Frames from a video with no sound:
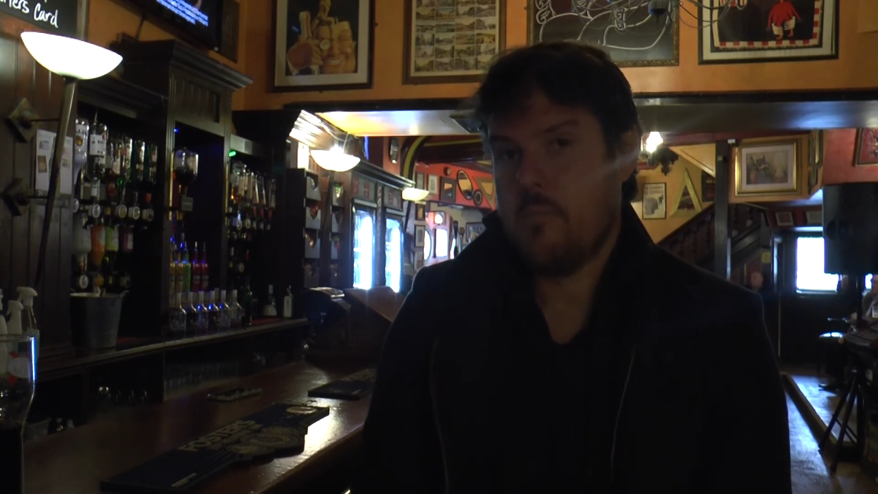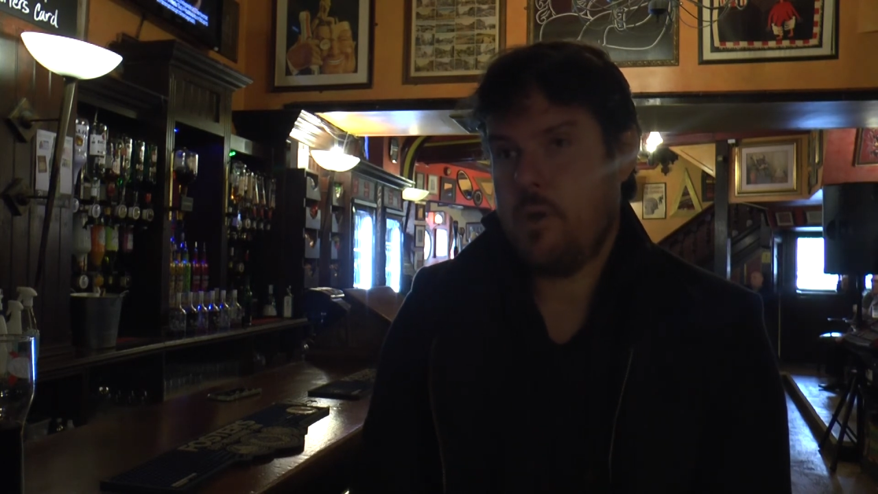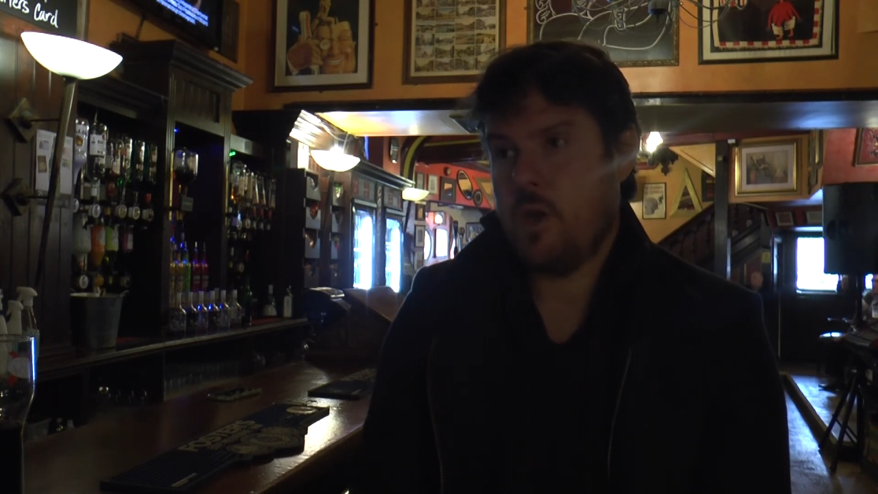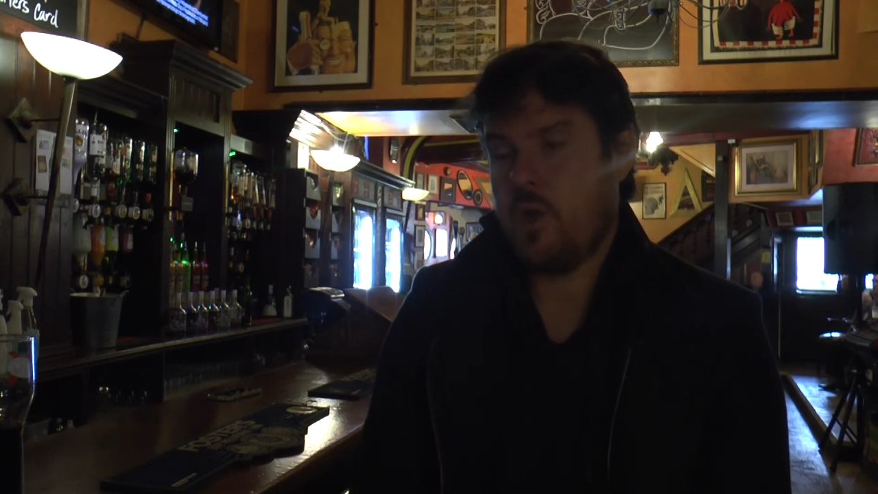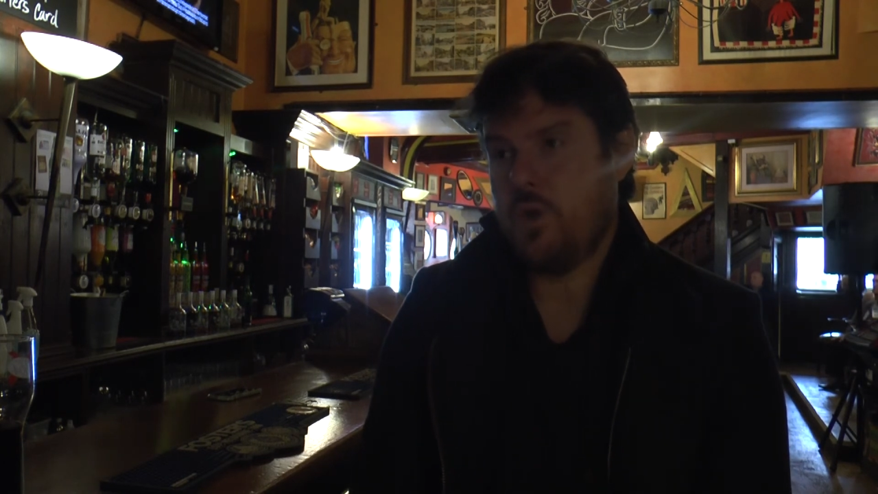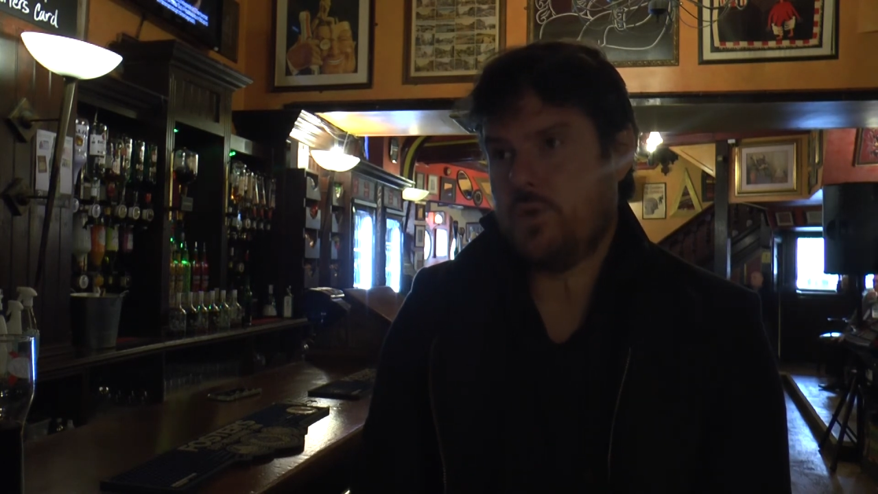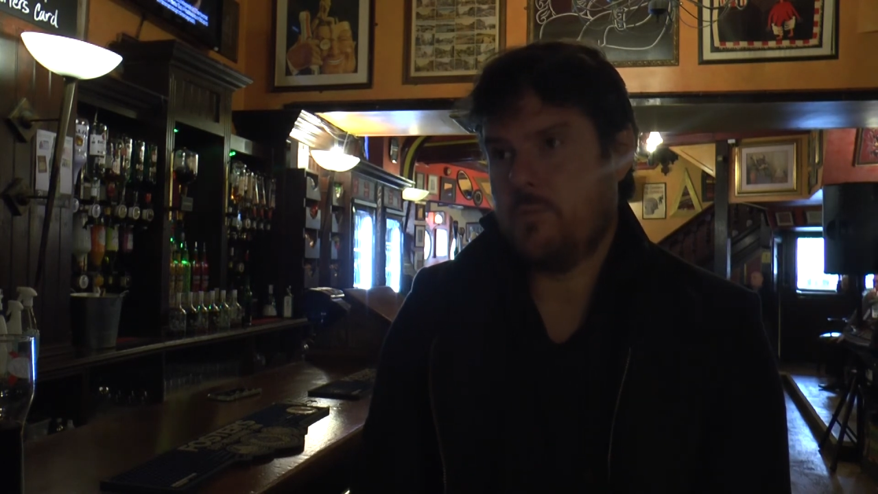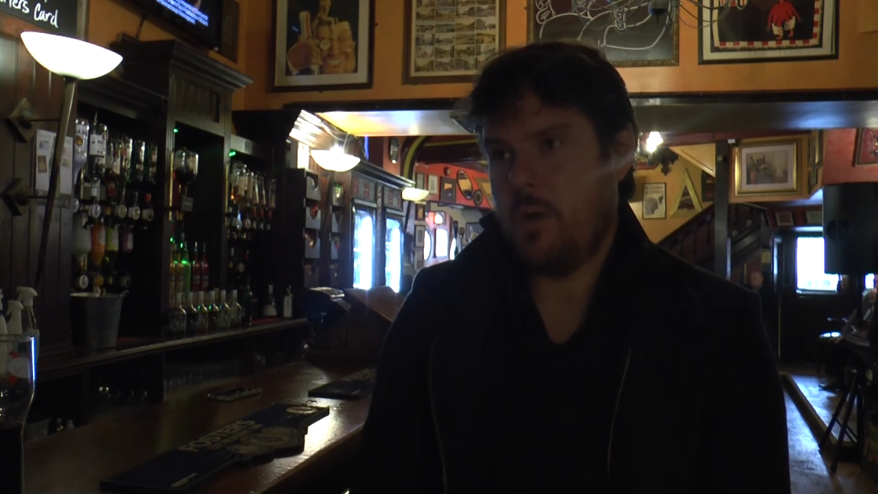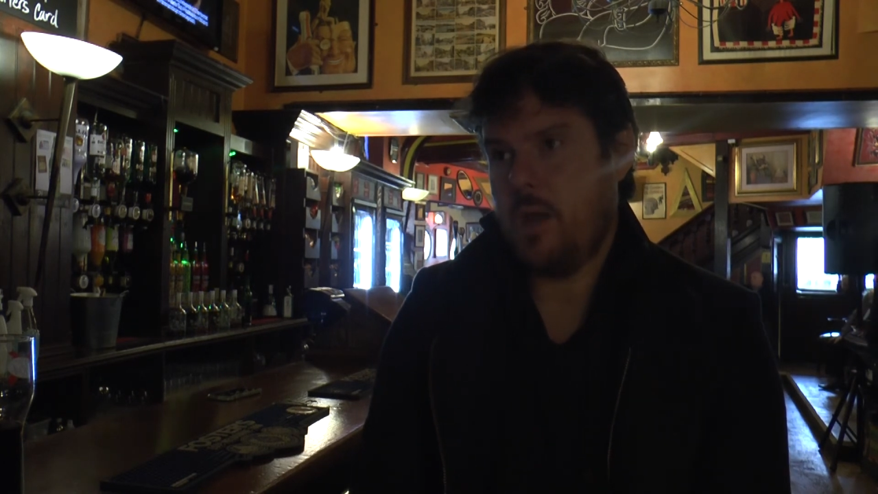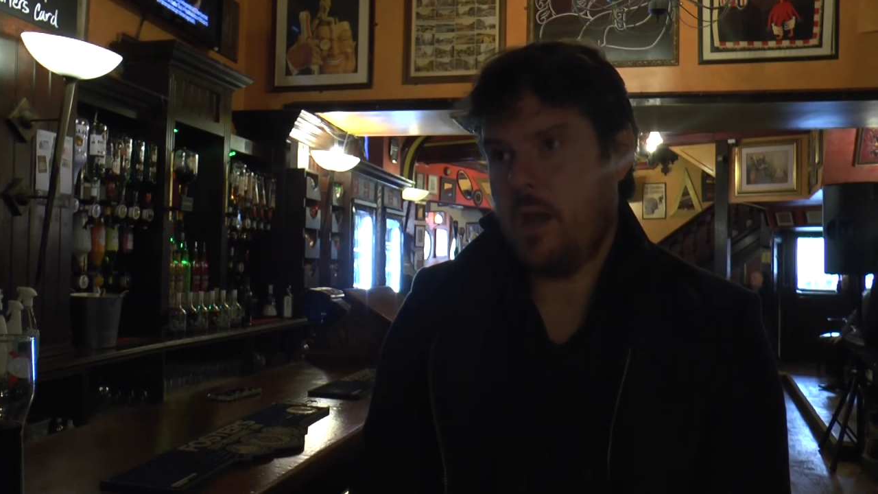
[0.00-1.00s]
be accused
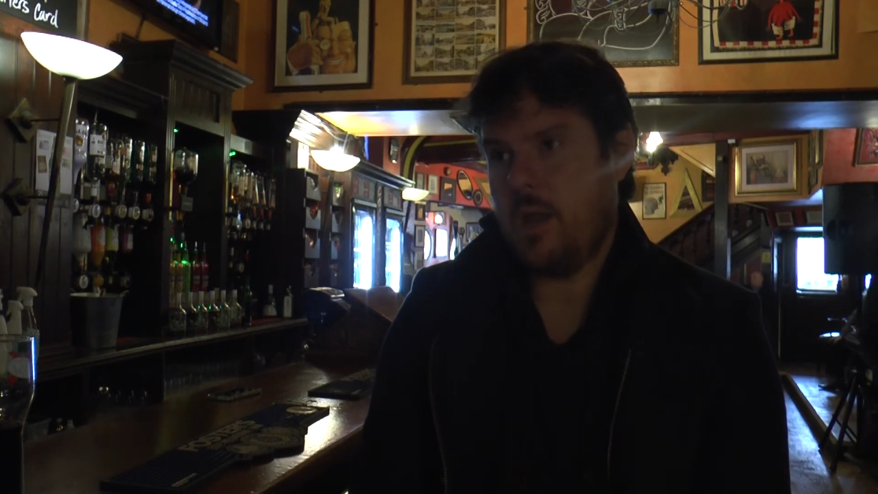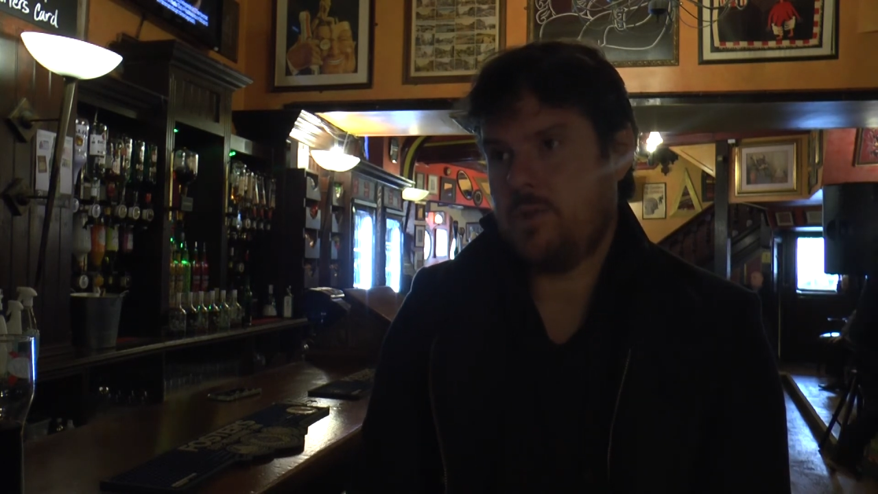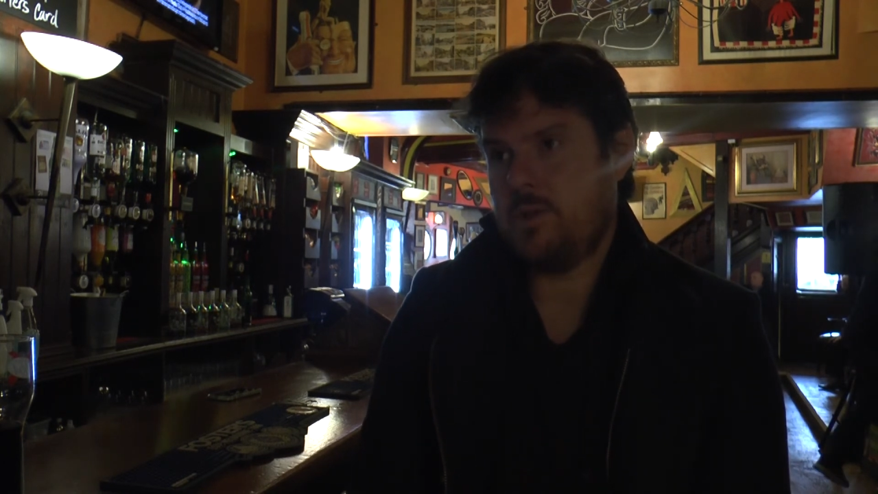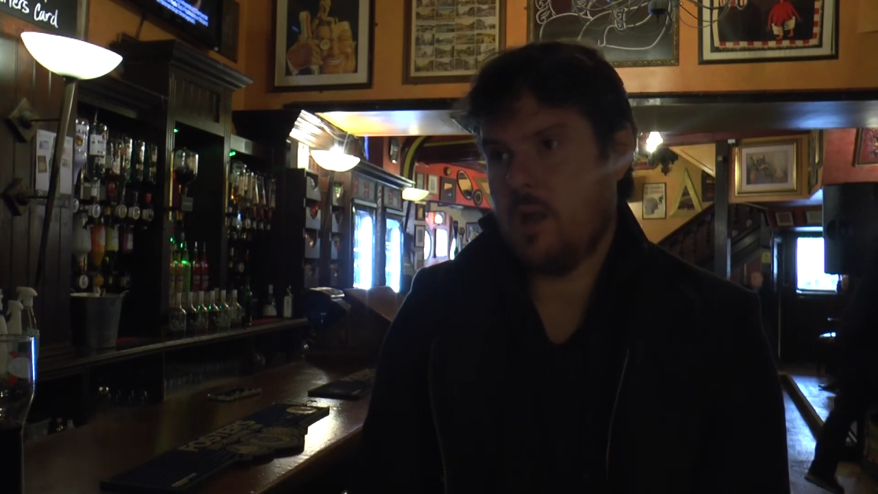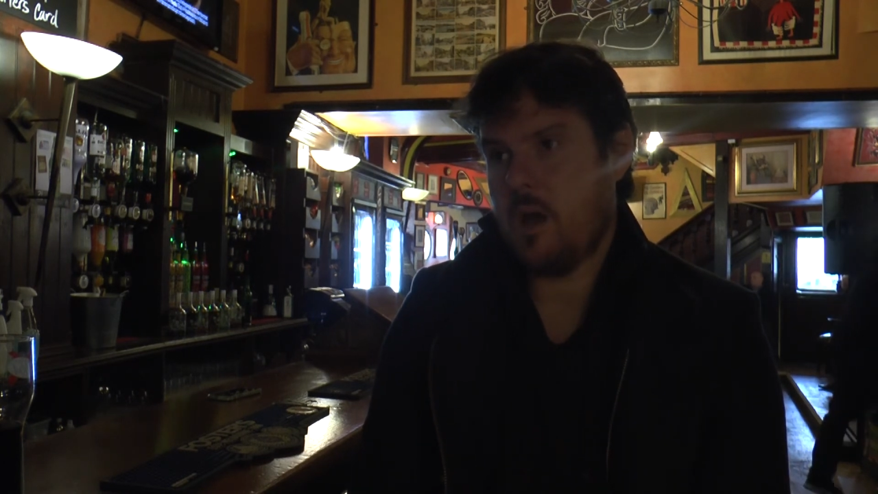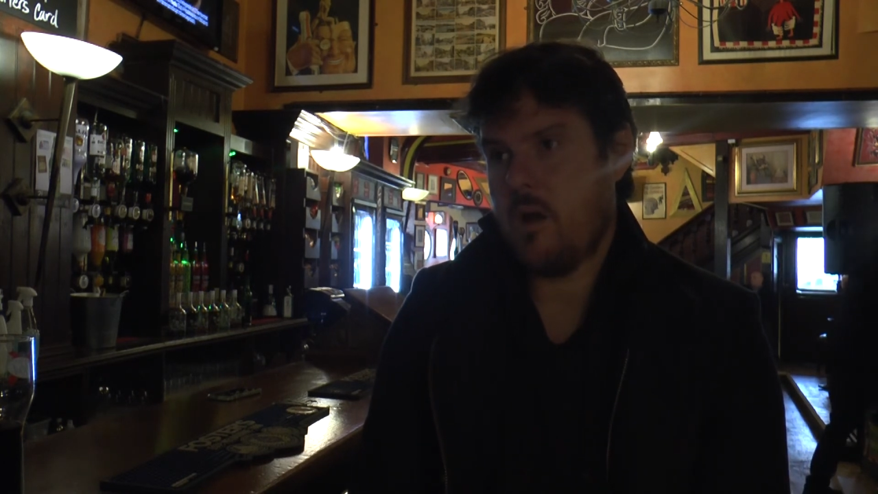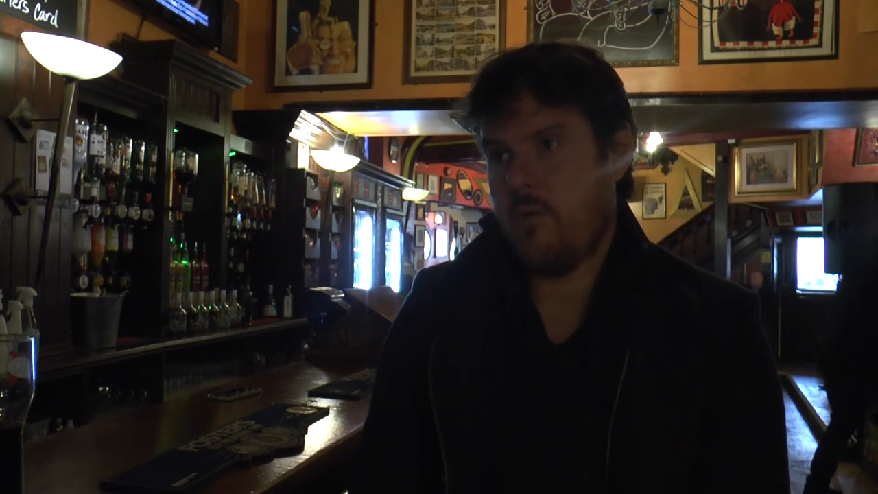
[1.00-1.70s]
of being insular,